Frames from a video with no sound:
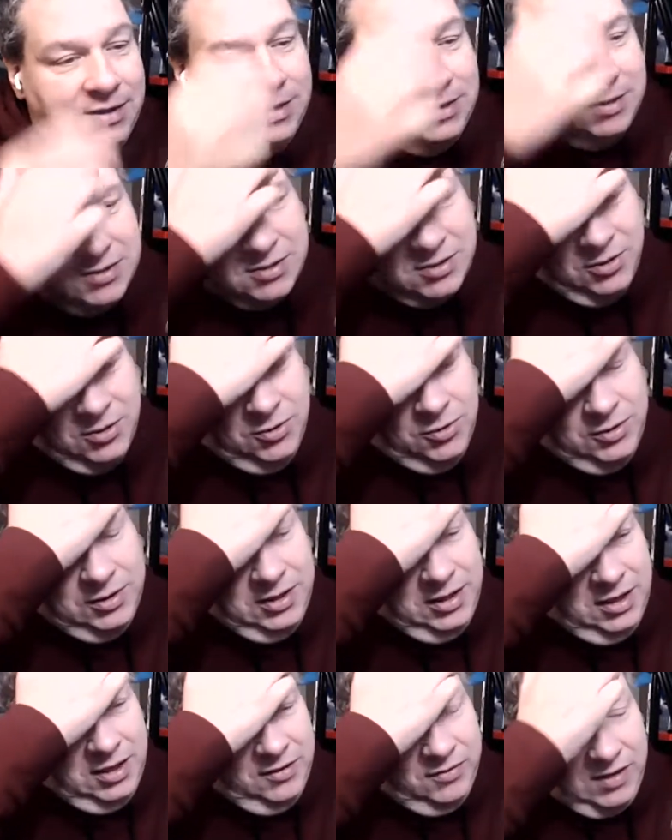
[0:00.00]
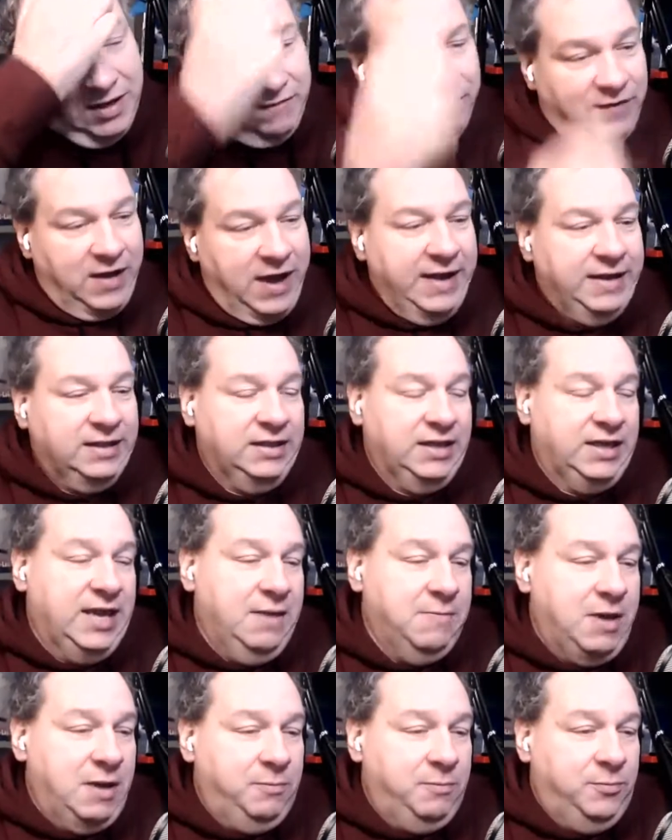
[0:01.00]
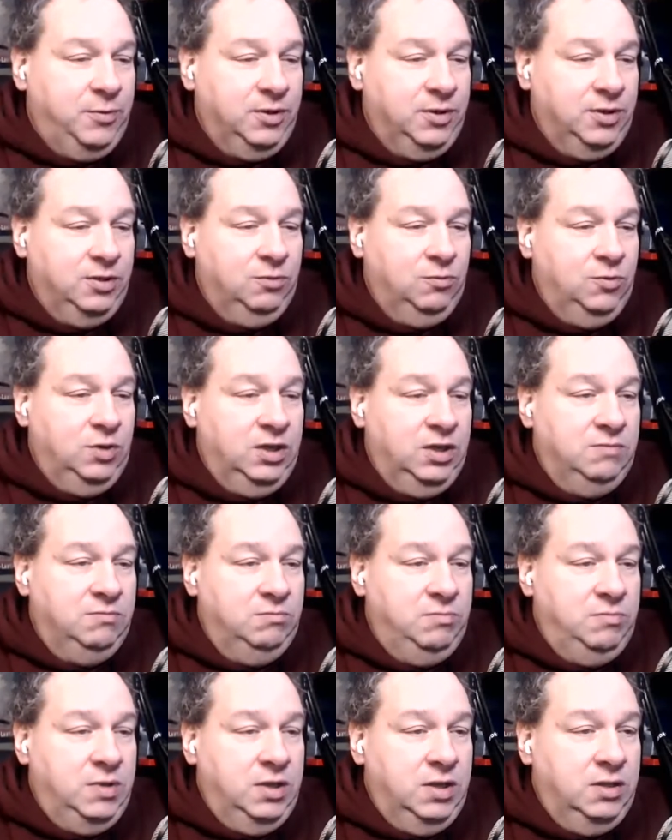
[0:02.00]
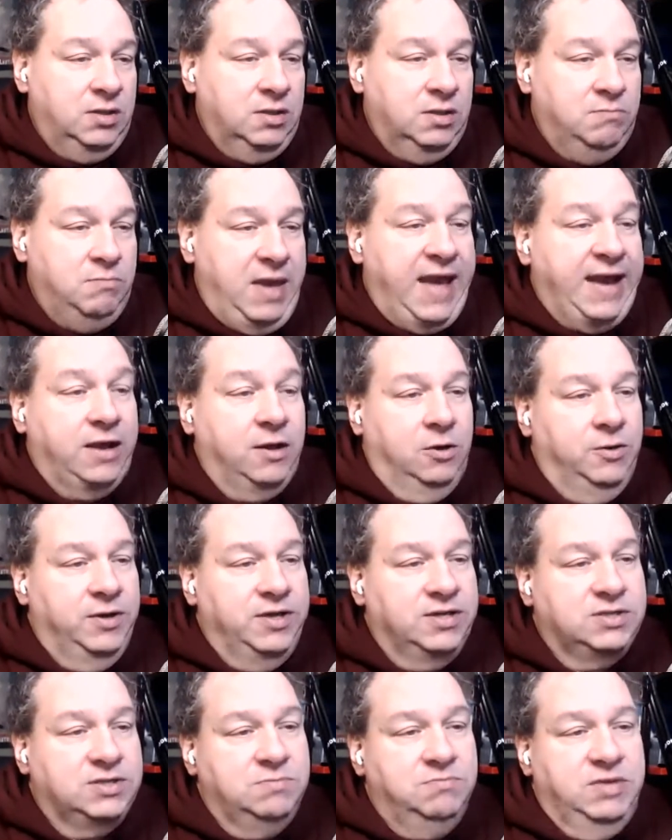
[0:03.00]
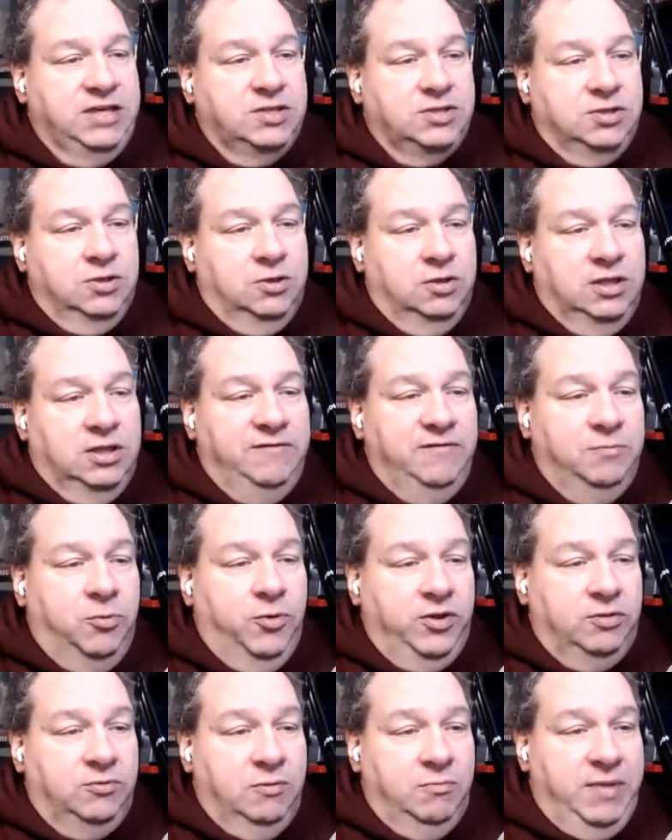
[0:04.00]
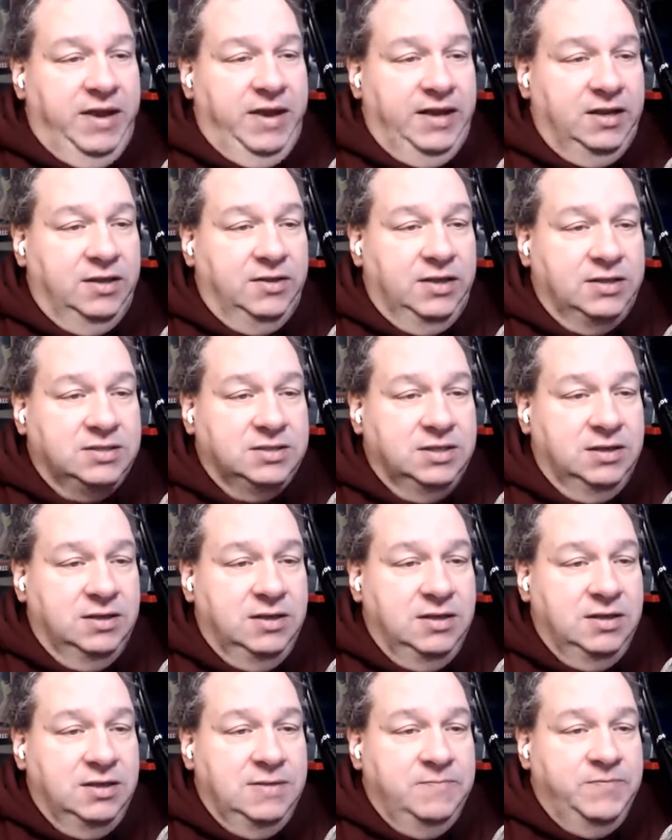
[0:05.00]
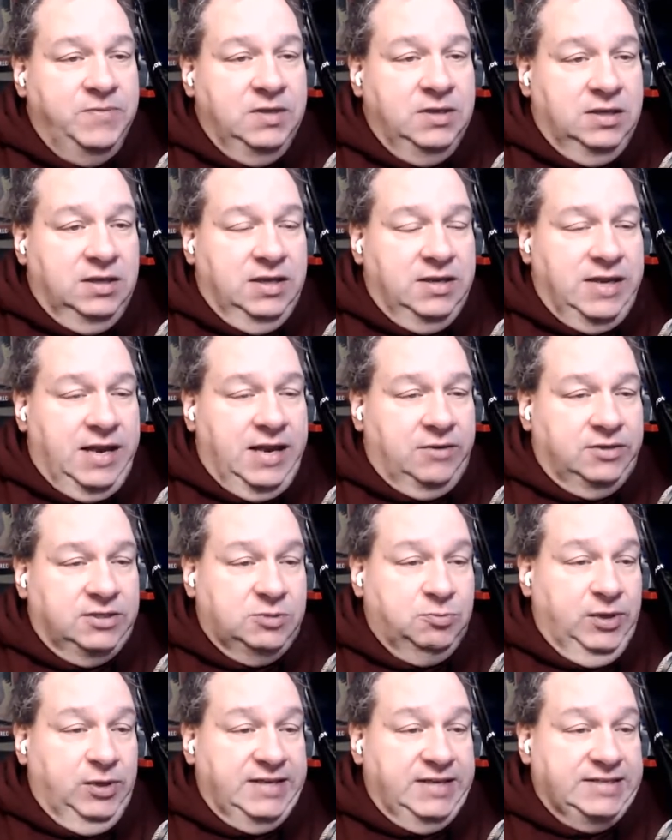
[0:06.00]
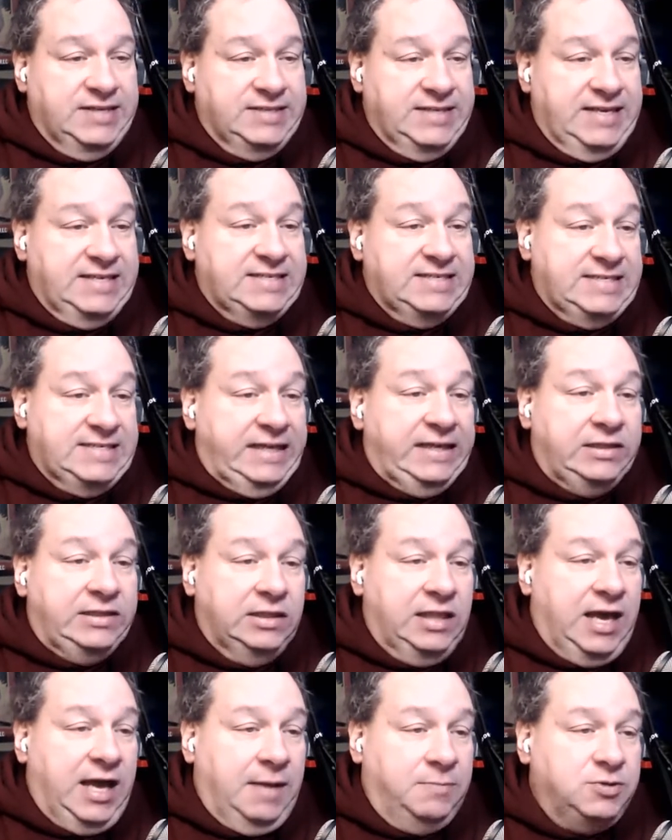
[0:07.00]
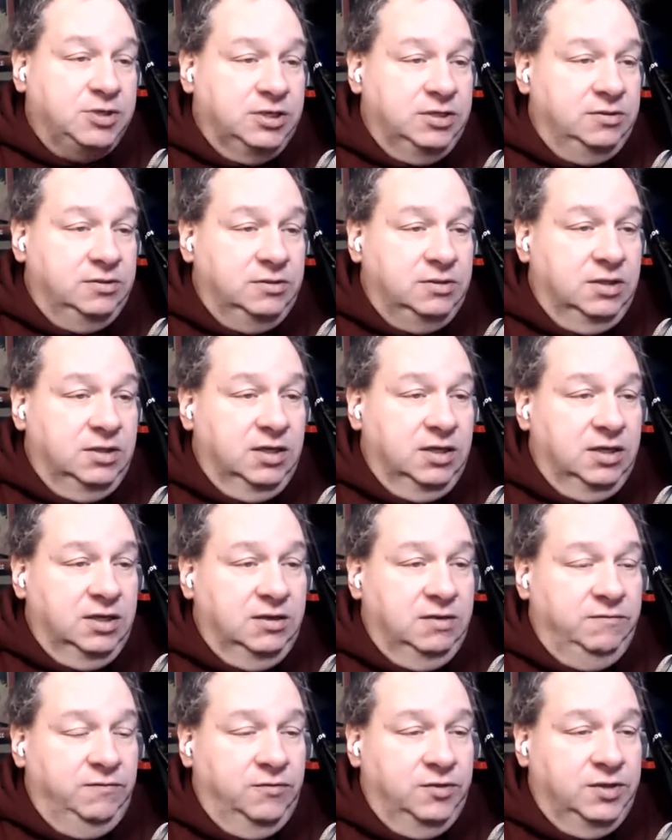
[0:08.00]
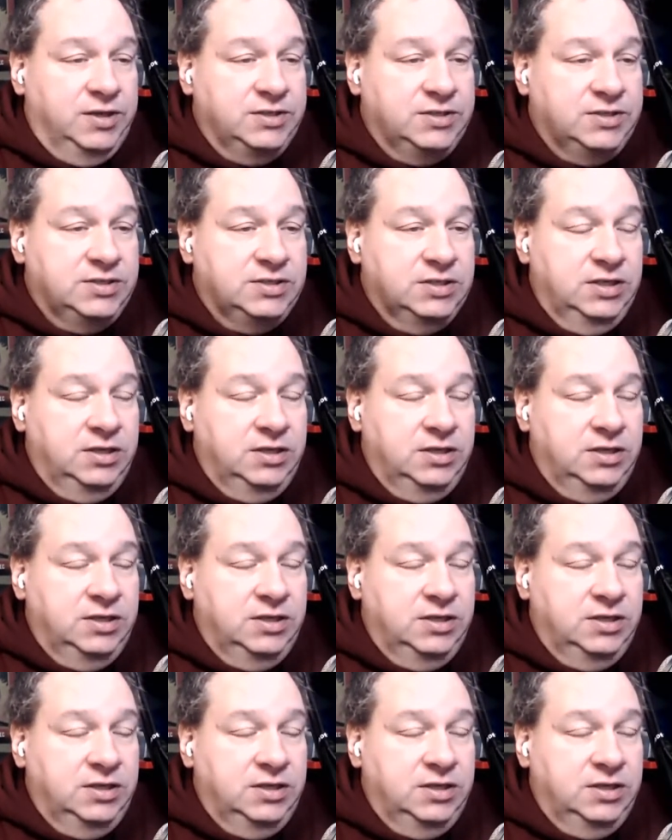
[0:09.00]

So they finally came up in Mac OS Big Sur 11.3 beta that it now displays as a single option for this.